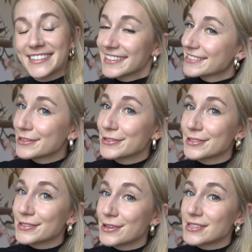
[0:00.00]
So let's go do
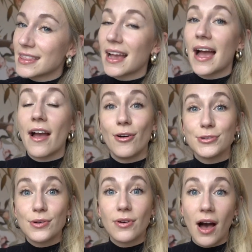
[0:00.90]
this cozy thing. I
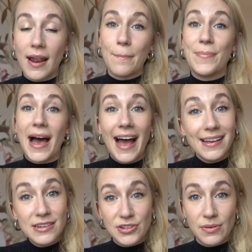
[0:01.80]
also got a
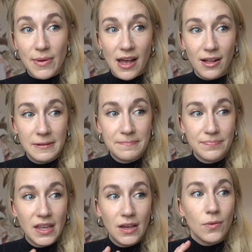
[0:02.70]
package in the mail,
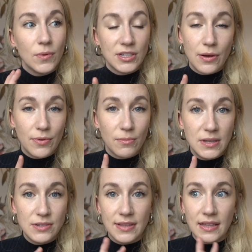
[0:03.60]
which I will
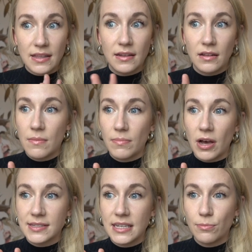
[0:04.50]
be doing like a little
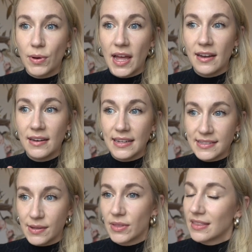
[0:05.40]
unboxing, but
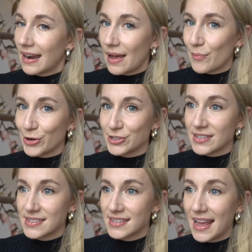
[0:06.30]
it's something that I
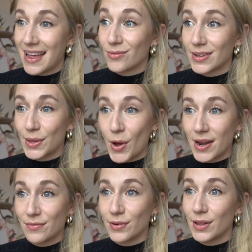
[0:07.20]
purchased and really
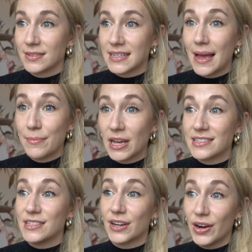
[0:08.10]
wanted for a long time
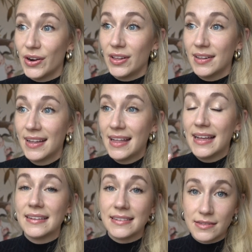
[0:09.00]
because your girl
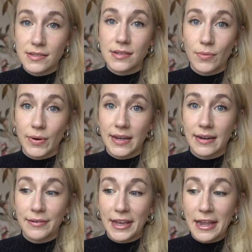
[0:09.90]
needs to start working
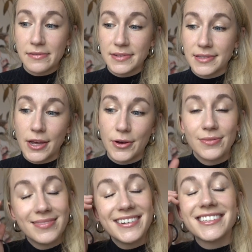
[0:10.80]
out again. So
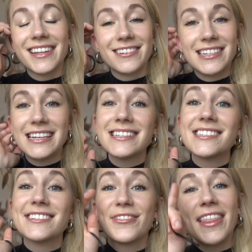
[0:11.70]
there's little
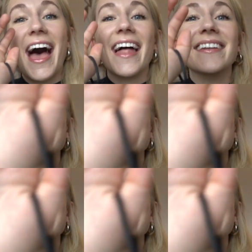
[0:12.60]
tease for that.